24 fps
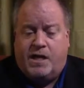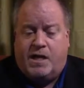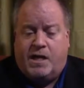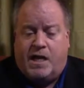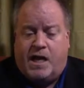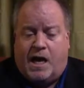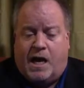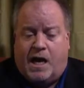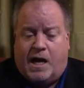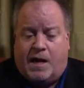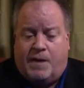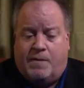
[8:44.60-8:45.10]

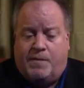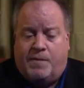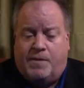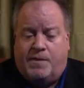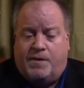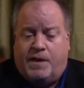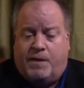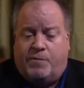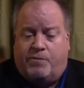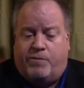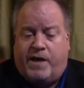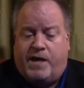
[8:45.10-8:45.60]

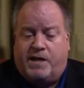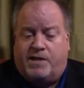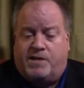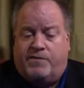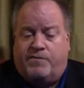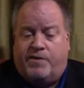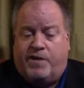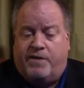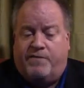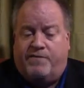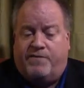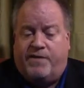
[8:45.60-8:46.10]
that rates of
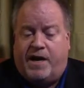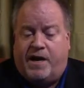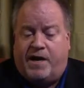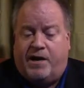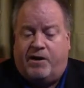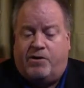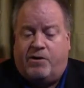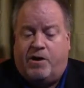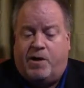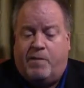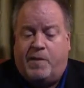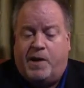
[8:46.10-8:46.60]
reoffending
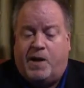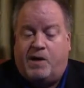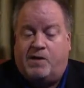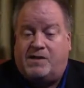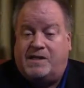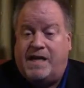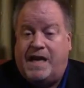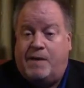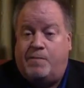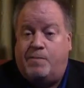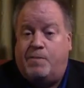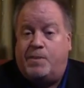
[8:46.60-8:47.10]
are about
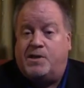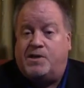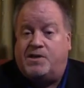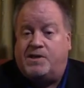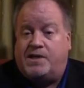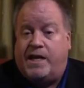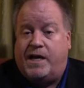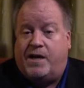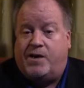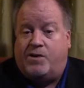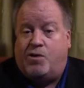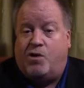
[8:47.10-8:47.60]

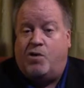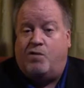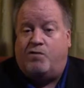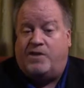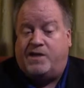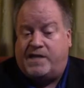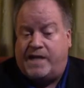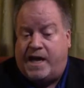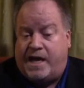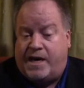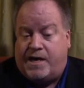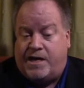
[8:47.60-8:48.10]
10% over
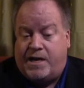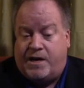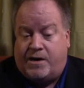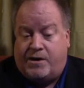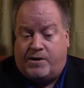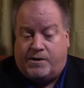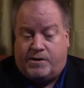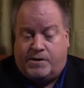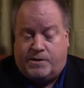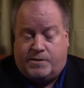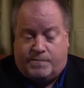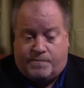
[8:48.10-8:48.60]
10
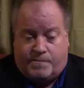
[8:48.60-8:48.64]
years.